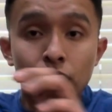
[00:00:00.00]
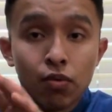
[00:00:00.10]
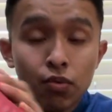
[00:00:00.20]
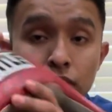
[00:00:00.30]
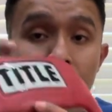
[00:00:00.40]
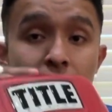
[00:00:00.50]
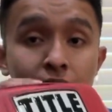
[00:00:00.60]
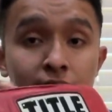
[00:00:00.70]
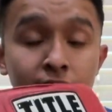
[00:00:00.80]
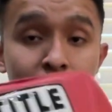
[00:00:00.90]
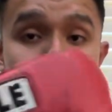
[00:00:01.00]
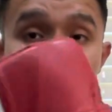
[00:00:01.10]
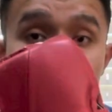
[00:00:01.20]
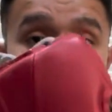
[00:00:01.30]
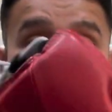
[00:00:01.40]
red, this
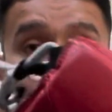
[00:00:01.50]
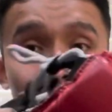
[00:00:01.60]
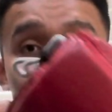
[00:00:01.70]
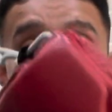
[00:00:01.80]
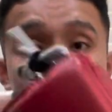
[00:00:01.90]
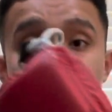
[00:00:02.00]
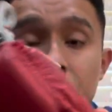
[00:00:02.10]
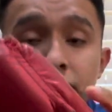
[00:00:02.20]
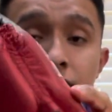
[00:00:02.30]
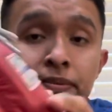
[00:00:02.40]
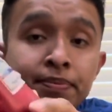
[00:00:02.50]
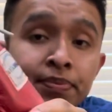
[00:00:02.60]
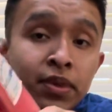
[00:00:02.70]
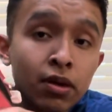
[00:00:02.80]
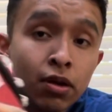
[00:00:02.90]
red one has it also,
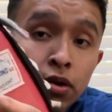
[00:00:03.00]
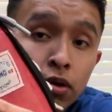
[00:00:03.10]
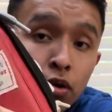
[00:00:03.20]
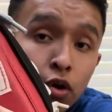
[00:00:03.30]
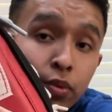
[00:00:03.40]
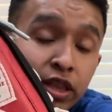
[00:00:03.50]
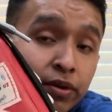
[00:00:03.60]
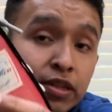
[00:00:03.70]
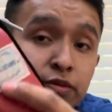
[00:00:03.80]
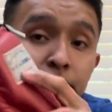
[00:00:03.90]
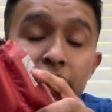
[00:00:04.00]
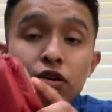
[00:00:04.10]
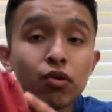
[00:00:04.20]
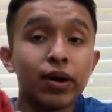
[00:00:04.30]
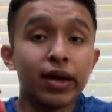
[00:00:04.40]
or whether it's black
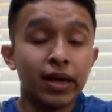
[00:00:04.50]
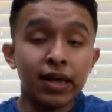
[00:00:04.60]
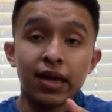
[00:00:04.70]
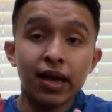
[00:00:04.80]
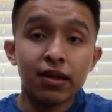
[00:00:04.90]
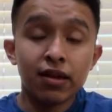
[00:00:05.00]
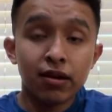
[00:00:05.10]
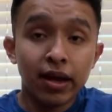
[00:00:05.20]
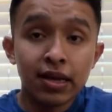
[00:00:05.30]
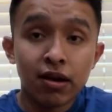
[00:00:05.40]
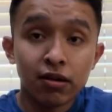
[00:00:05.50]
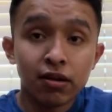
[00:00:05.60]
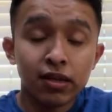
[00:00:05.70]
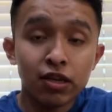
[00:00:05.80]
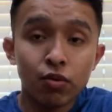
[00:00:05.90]
or white. Any headgear, any
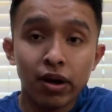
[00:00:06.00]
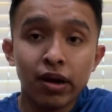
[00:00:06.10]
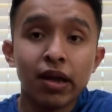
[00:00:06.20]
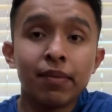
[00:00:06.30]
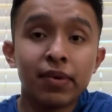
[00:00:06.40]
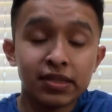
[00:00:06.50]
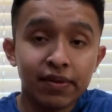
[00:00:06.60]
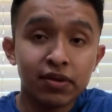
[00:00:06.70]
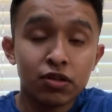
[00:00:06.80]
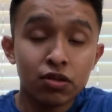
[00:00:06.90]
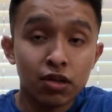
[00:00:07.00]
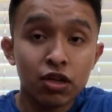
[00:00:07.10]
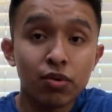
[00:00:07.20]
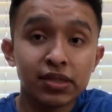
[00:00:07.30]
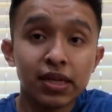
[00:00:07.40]
color that you wear, it must have the
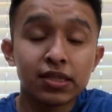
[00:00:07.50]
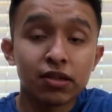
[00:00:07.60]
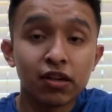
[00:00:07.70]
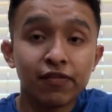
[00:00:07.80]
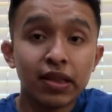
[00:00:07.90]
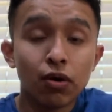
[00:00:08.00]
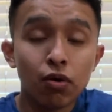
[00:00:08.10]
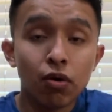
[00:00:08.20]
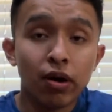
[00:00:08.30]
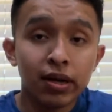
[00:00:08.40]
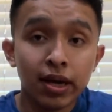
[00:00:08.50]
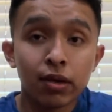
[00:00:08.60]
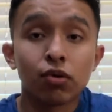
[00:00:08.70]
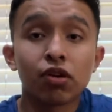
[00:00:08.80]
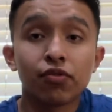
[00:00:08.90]
USA certified logo on it
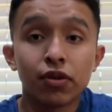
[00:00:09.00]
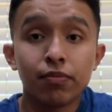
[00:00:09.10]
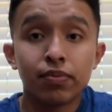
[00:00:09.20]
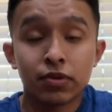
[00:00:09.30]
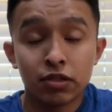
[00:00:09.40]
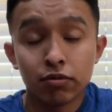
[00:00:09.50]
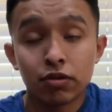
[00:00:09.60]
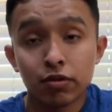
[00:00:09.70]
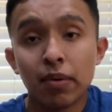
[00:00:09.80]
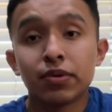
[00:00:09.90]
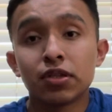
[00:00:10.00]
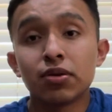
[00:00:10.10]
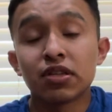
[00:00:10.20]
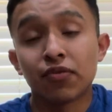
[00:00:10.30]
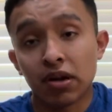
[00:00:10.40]
in order for you to be able to
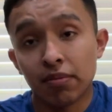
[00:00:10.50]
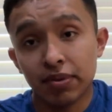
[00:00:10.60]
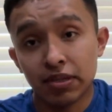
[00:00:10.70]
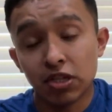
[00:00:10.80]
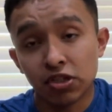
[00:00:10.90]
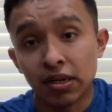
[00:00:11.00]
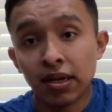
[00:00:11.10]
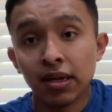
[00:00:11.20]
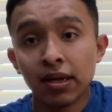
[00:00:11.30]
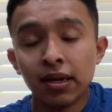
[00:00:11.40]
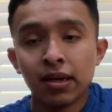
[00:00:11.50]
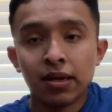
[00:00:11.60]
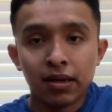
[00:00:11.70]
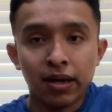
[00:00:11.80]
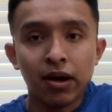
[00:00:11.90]
use it for competition.
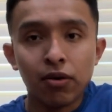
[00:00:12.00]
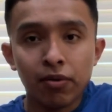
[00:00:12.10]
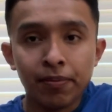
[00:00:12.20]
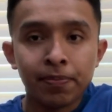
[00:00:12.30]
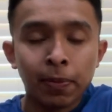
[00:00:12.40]
Now,